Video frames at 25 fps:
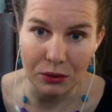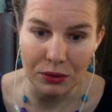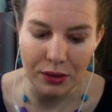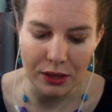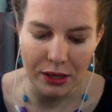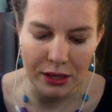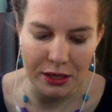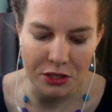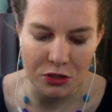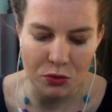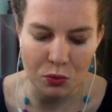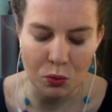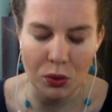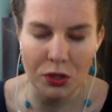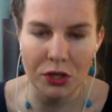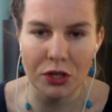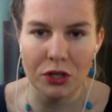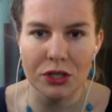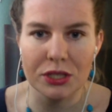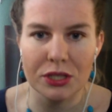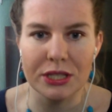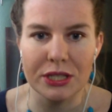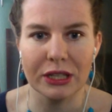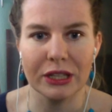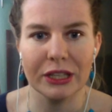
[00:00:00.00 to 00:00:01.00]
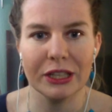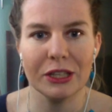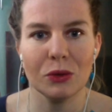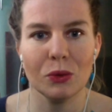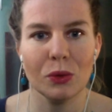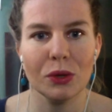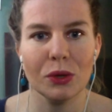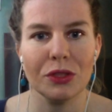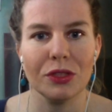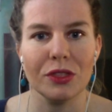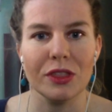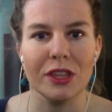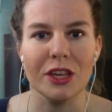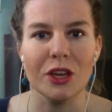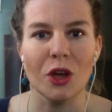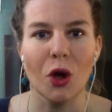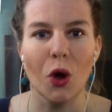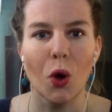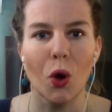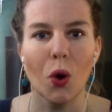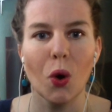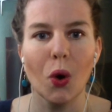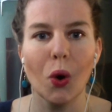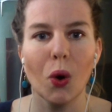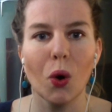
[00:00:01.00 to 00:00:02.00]
is when you're dealing with the
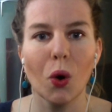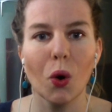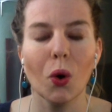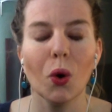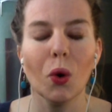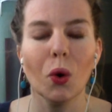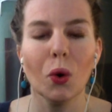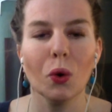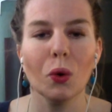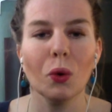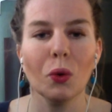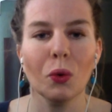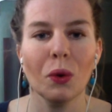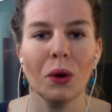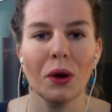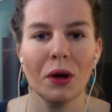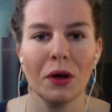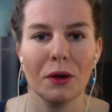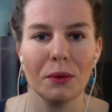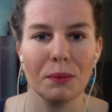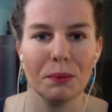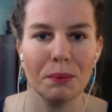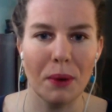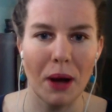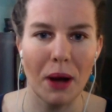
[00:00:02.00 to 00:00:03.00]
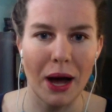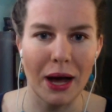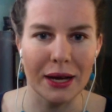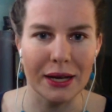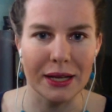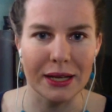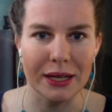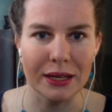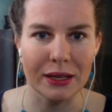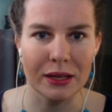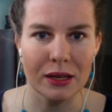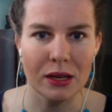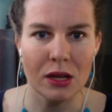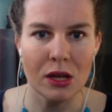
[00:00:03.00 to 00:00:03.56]
whole body.